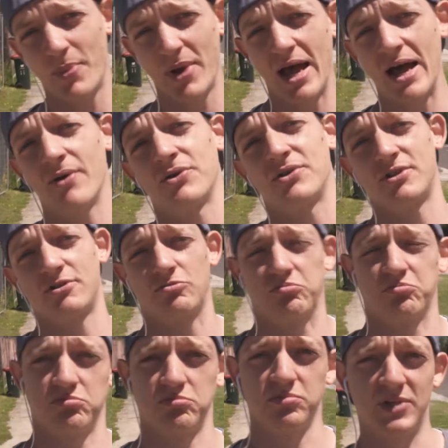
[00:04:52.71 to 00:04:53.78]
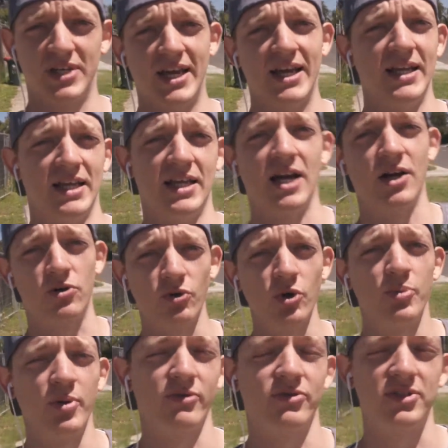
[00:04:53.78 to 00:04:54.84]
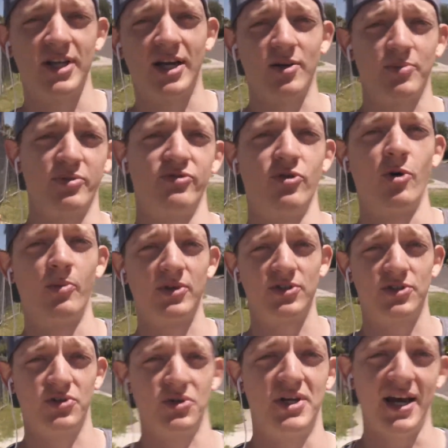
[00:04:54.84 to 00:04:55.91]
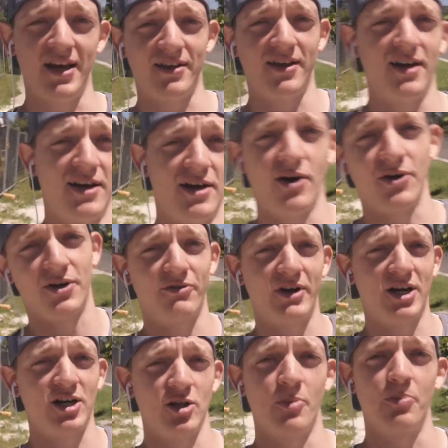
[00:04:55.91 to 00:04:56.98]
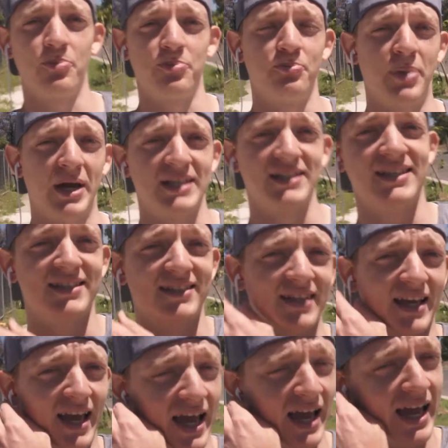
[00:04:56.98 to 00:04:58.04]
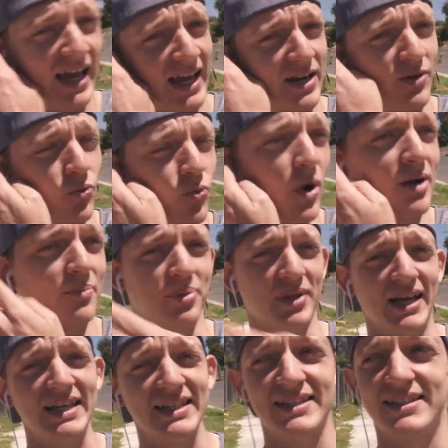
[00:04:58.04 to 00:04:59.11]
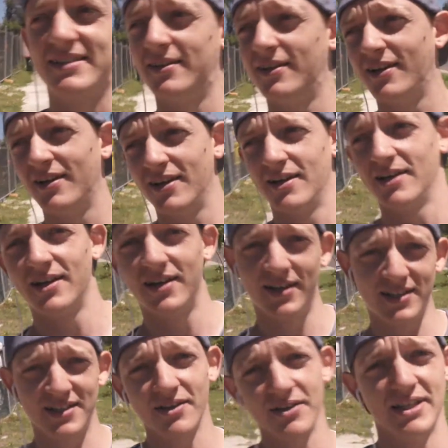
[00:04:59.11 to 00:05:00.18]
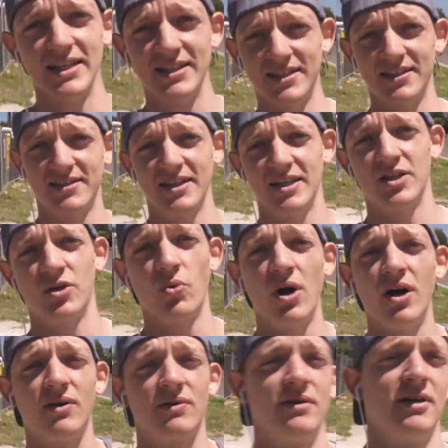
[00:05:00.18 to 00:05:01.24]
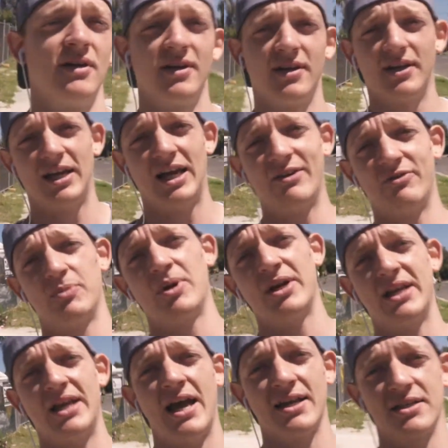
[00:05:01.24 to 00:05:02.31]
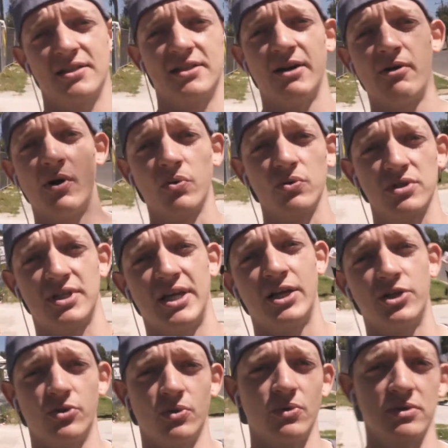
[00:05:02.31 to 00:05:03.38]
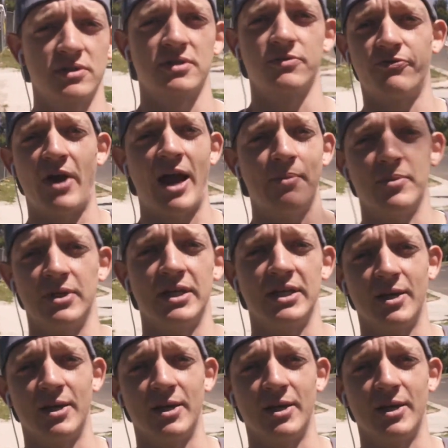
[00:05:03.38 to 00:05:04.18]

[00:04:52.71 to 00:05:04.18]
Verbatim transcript: about getting a group of stunt performers together on a regular basis at one place, it's not the easiest thing in the world. Everybody has their own schedules, family